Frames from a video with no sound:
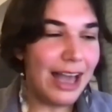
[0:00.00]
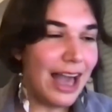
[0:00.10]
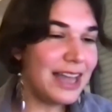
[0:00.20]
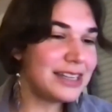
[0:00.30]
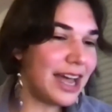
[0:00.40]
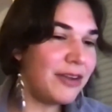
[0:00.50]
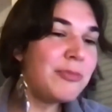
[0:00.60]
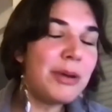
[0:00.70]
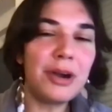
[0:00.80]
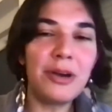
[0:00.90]
and I
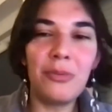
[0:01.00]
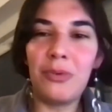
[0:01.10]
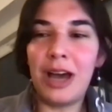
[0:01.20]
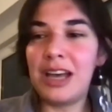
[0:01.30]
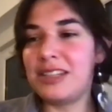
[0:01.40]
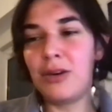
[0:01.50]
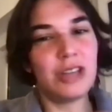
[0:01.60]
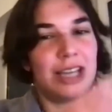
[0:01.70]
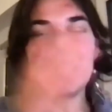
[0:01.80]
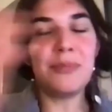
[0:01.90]
remember so
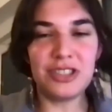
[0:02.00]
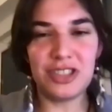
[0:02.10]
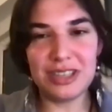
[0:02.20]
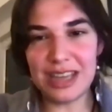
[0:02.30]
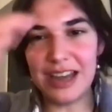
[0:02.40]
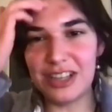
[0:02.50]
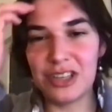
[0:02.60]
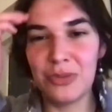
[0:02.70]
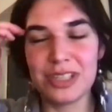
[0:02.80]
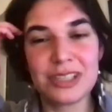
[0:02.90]
at some point she decided
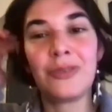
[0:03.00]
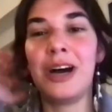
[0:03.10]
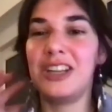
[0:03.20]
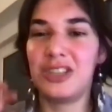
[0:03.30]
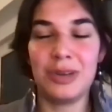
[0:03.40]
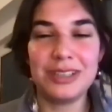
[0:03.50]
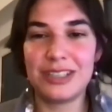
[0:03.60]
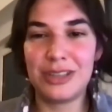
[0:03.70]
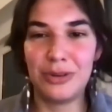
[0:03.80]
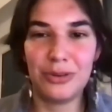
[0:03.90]
she
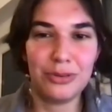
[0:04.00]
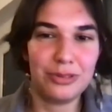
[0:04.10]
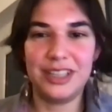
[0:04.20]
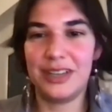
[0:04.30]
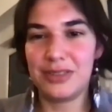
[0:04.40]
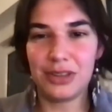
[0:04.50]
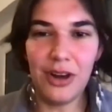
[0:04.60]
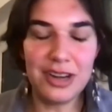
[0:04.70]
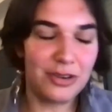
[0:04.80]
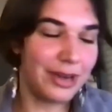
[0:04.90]
wanted to learn how to
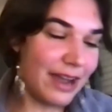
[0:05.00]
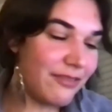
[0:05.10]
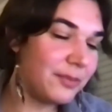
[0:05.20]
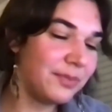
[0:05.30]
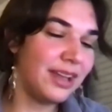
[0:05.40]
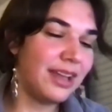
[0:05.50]
code or whatever,